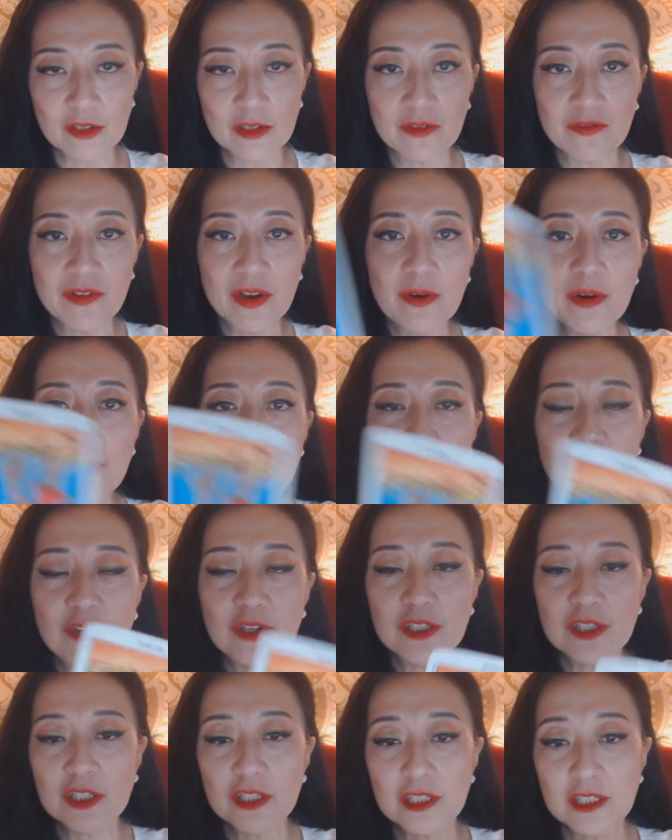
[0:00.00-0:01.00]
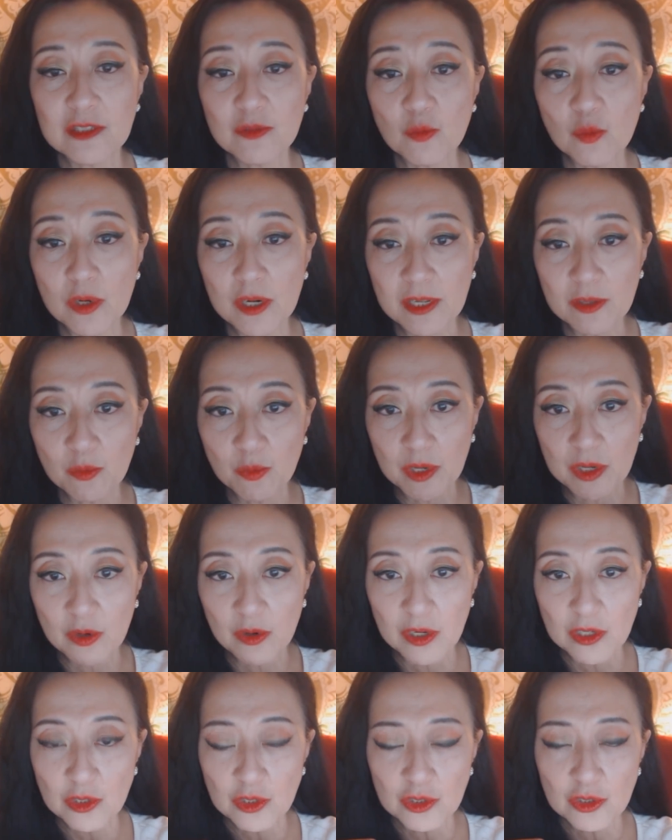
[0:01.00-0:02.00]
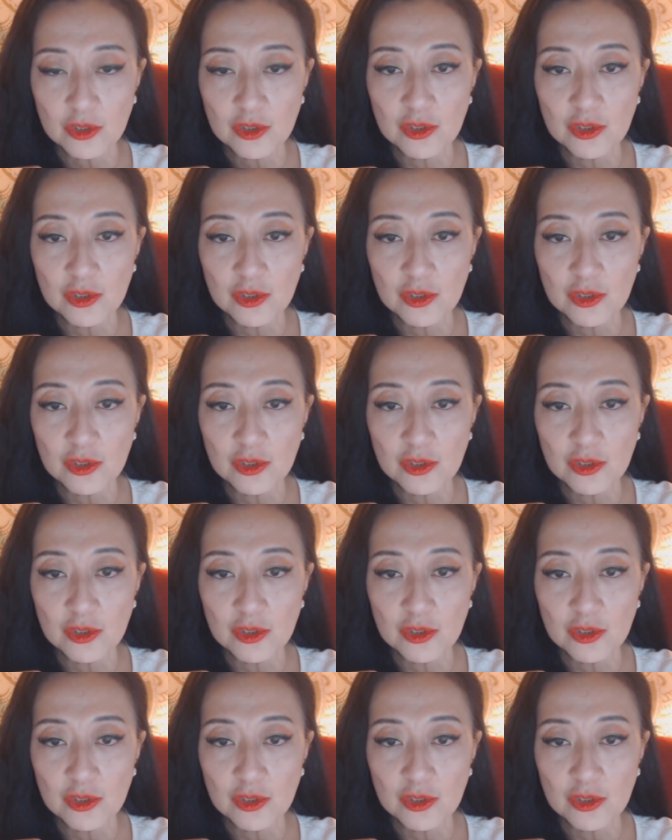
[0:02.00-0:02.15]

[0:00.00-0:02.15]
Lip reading: So the very first one we're going to